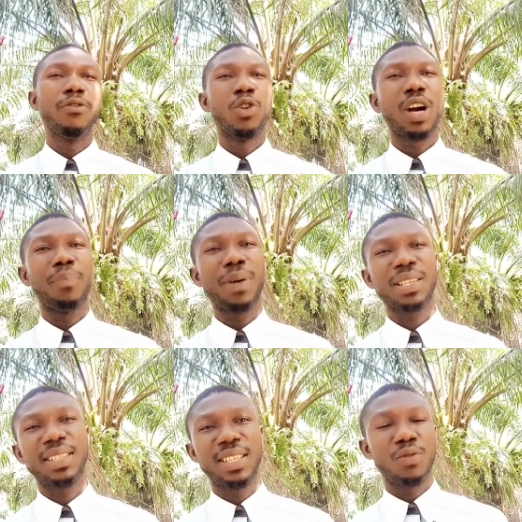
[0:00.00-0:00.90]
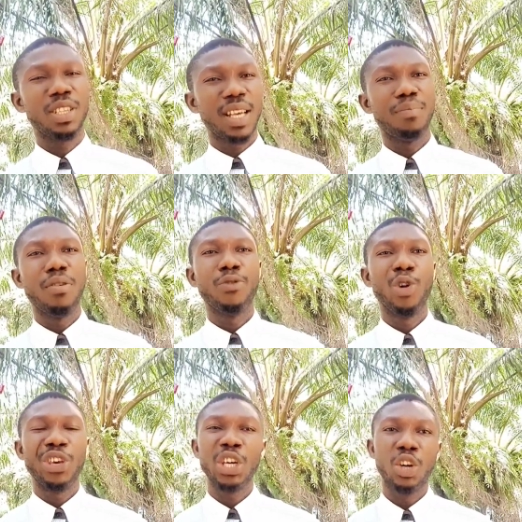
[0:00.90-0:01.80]
capacity, what is above your
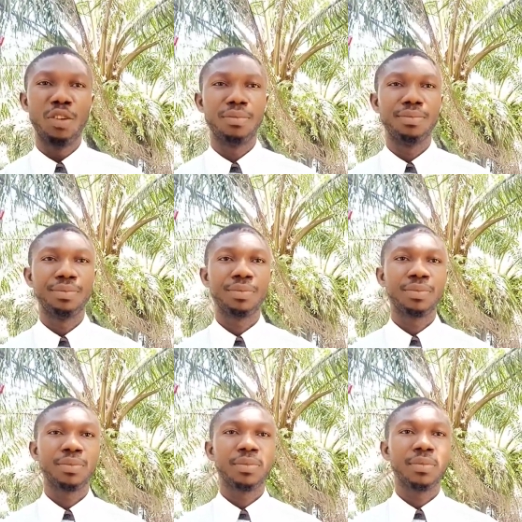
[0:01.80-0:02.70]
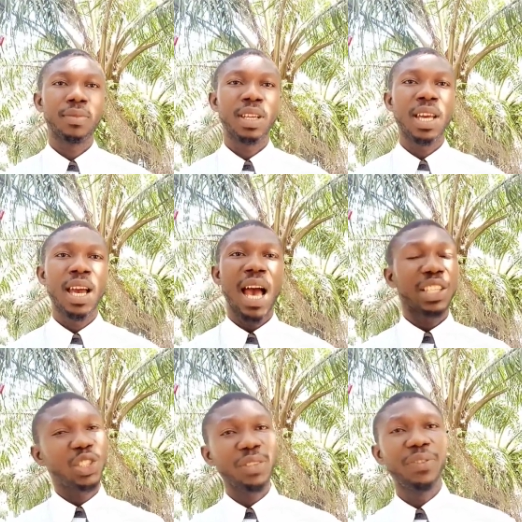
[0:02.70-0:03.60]
income,
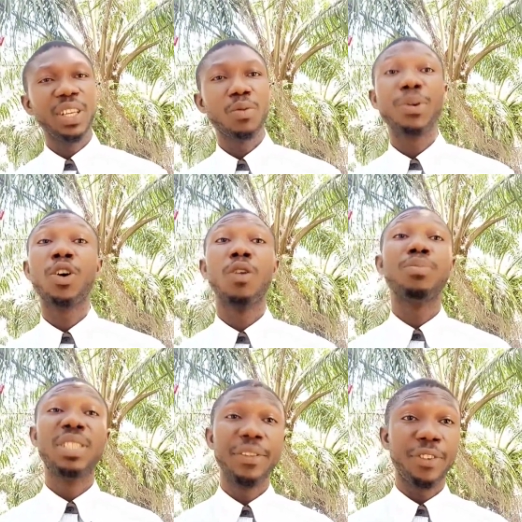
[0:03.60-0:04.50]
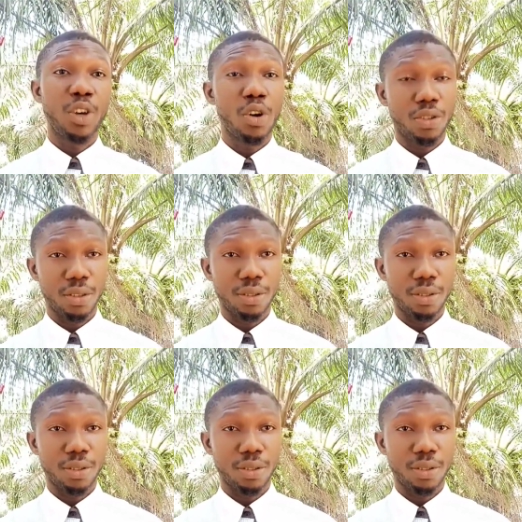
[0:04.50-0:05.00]
achieving it will become difficult.